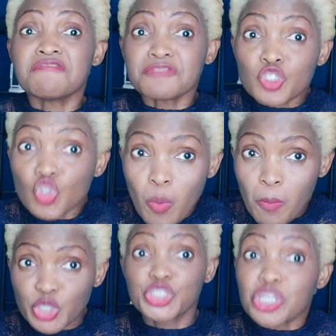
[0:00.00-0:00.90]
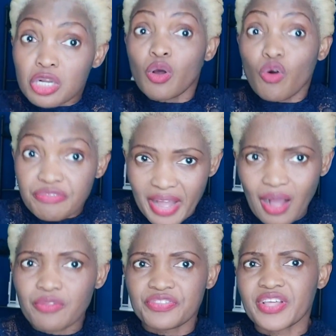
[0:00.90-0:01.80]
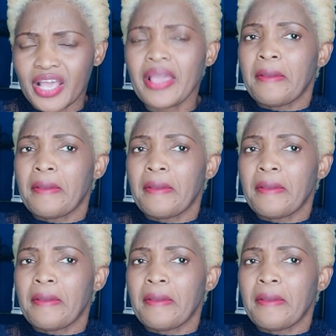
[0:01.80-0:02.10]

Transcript: so much love out there,